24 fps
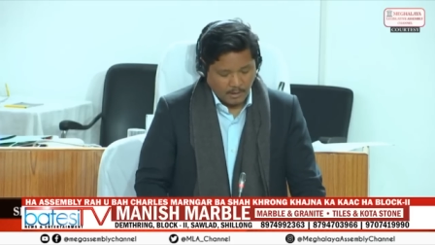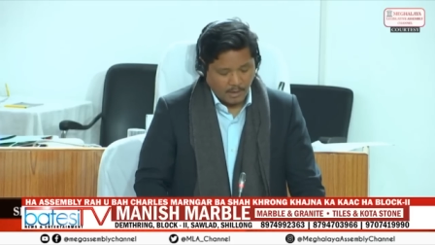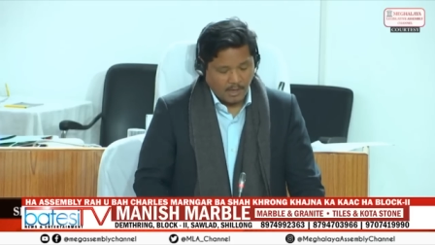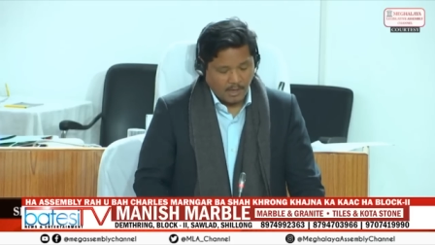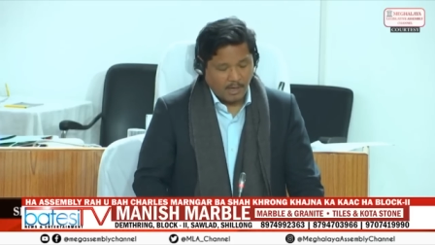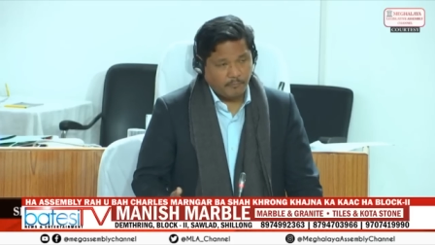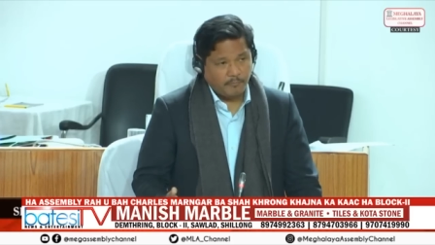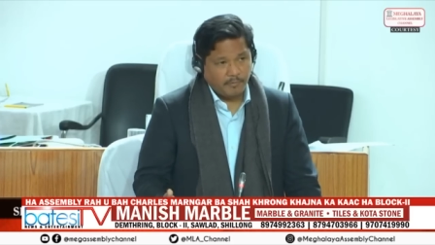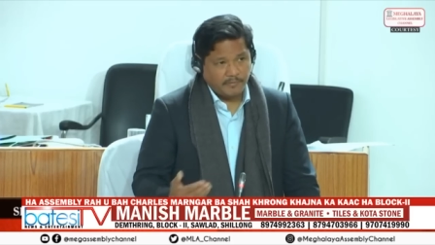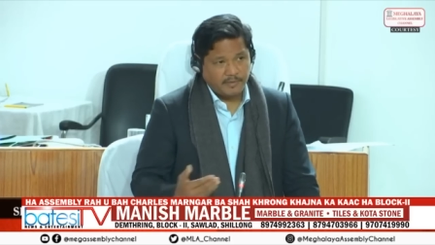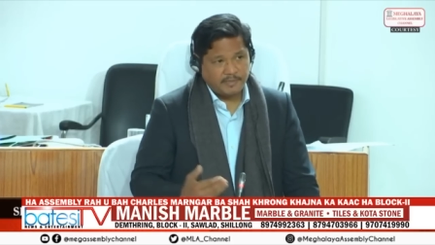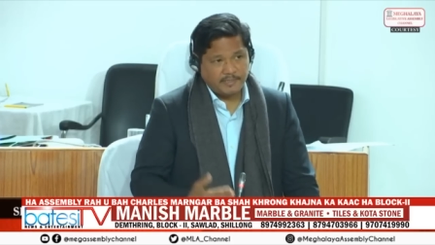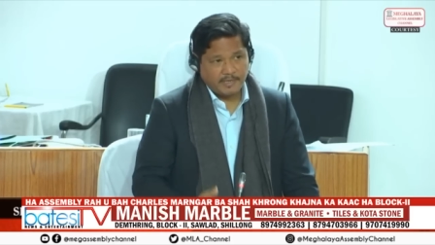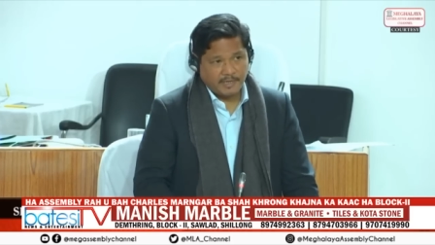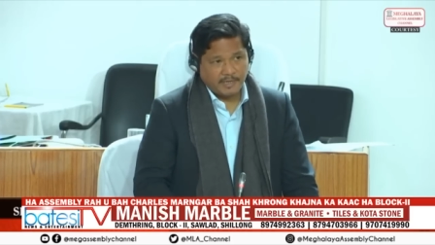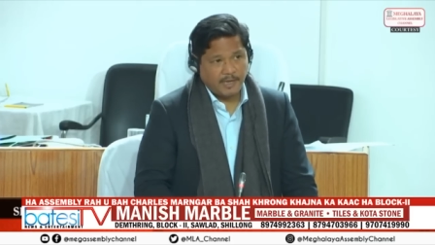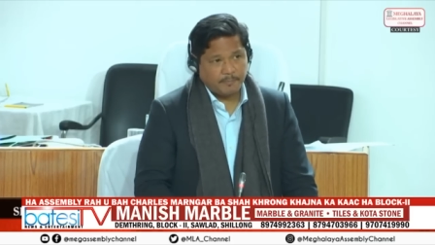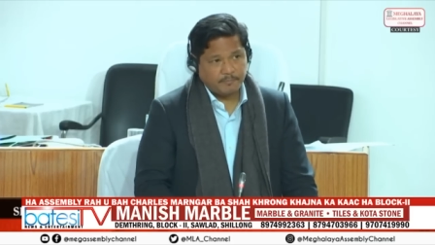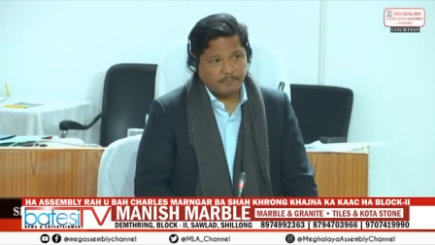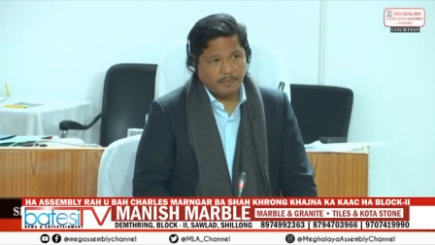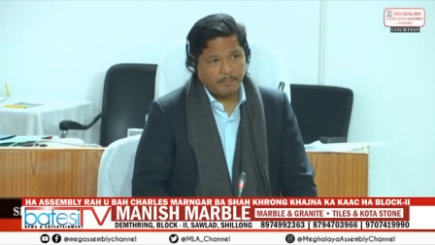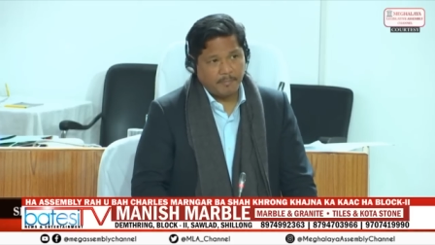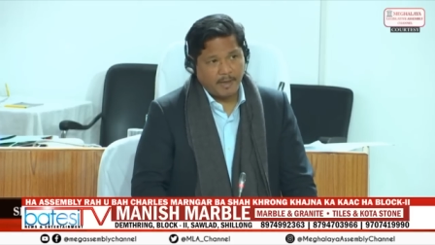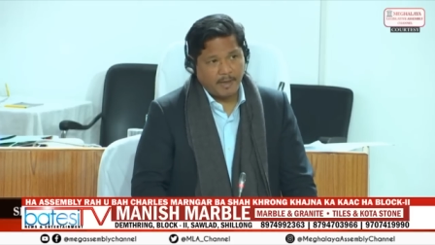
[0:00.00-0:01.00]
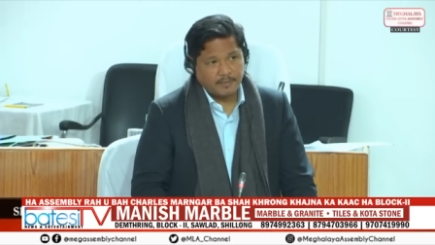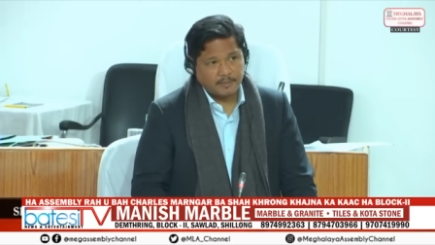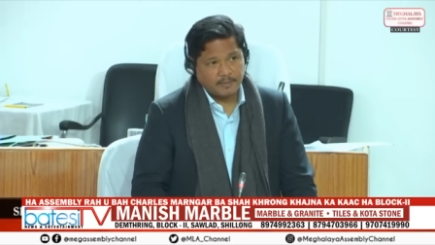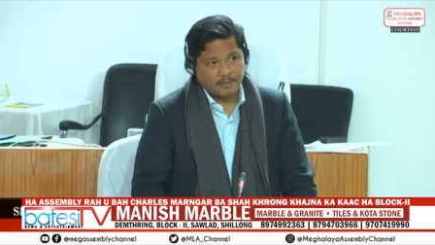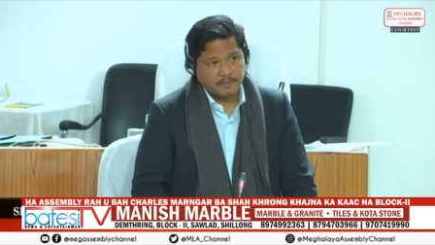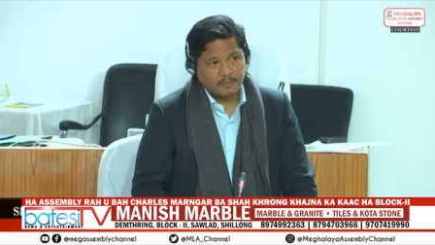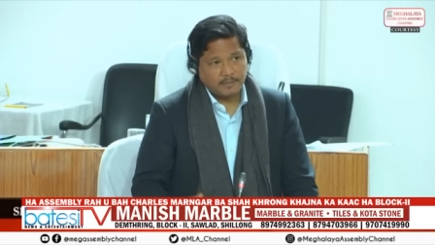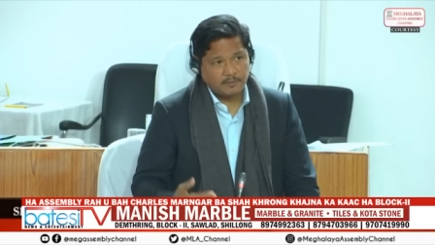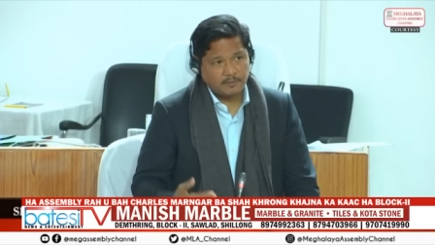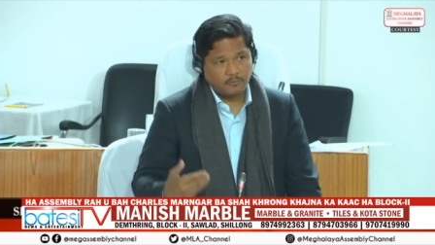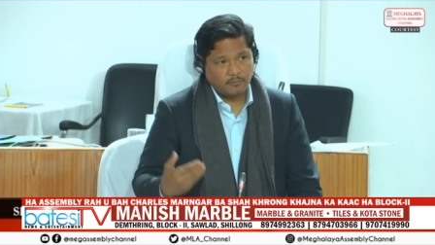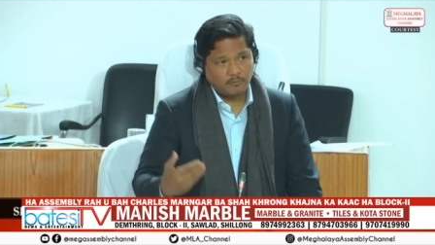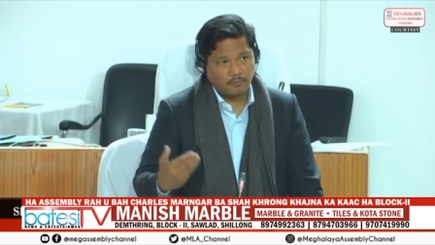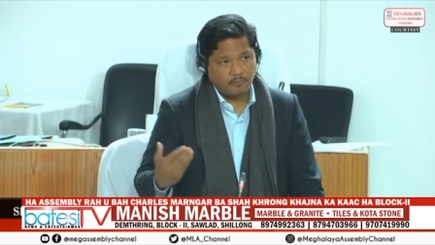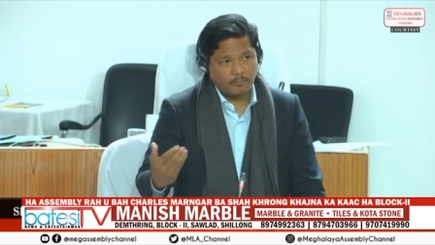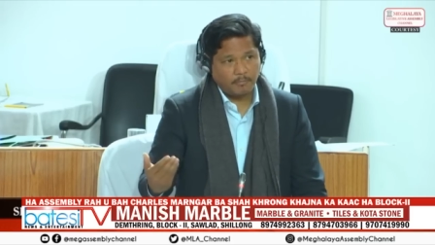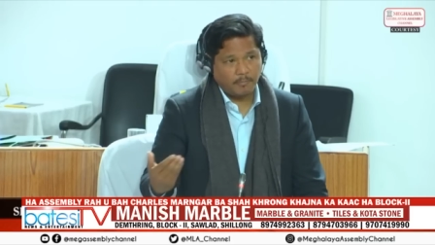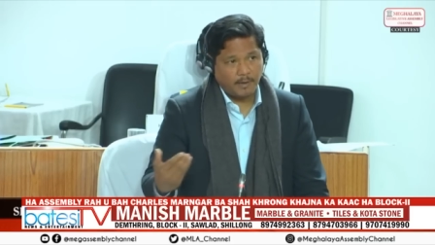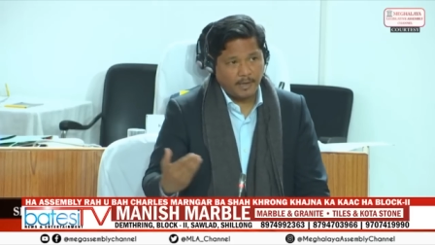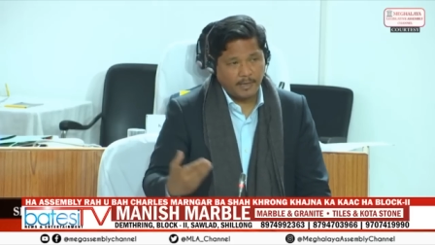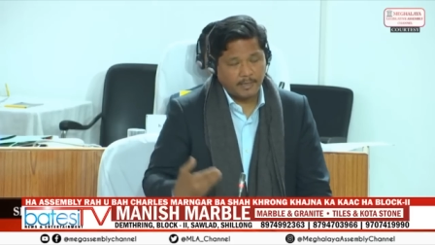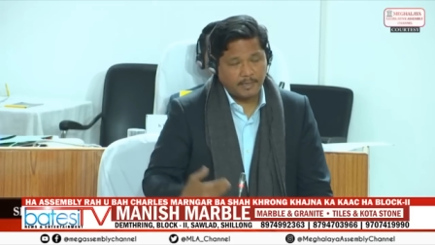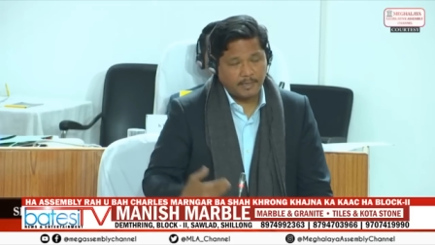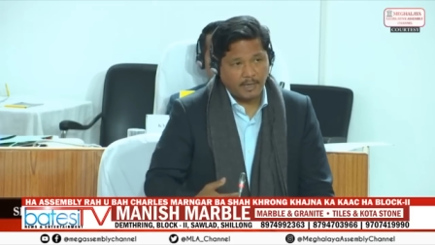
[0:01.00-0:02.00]
we will take up the matter, sir. So
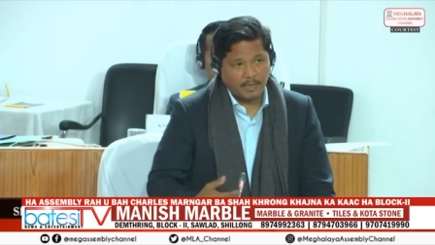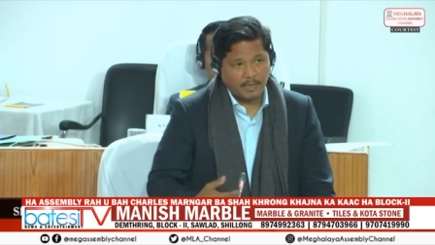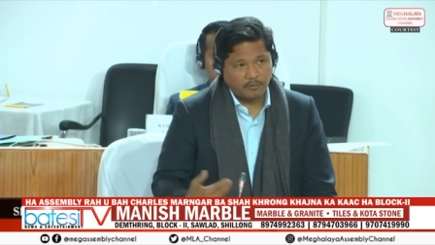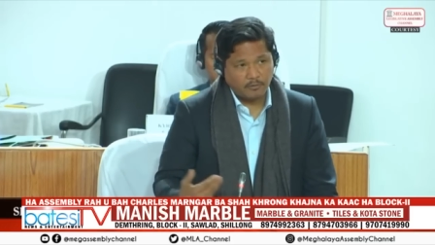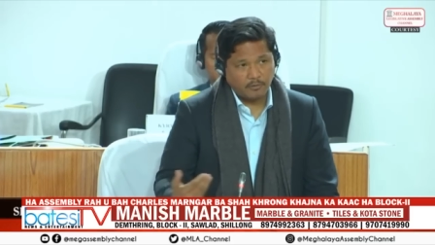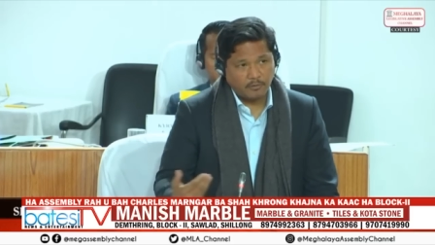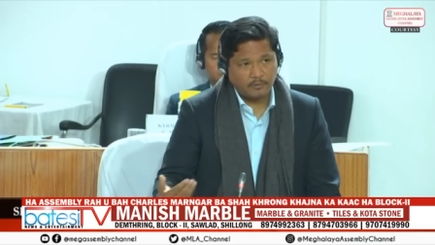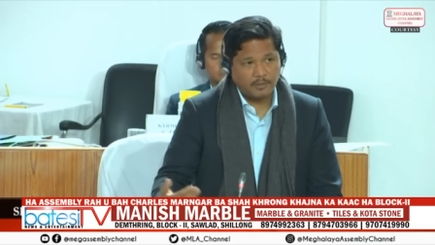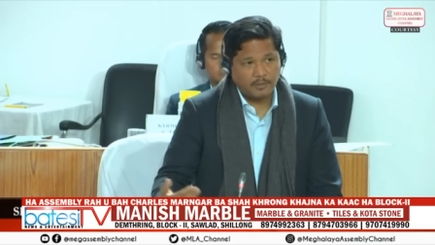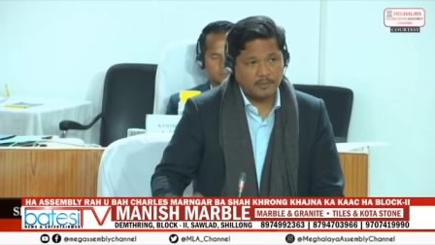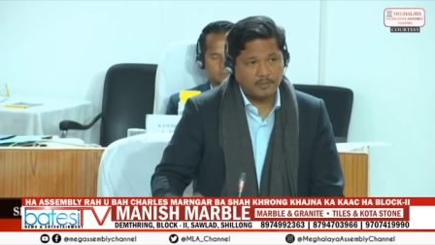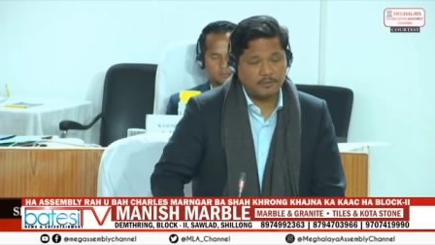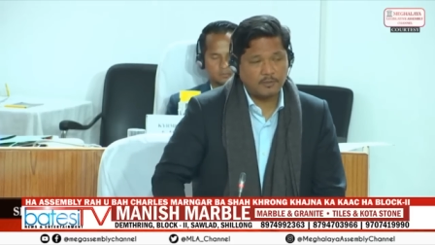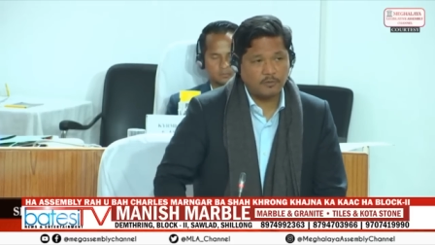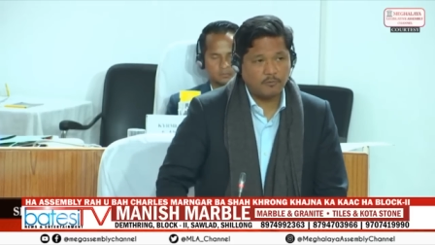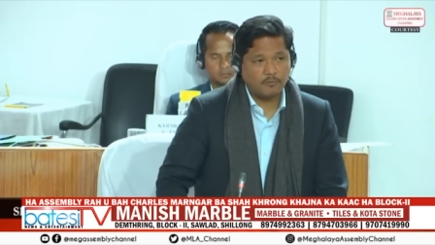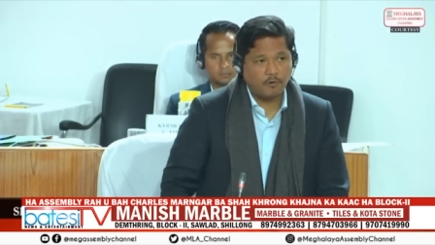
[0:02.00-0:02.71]
I thought that this is a good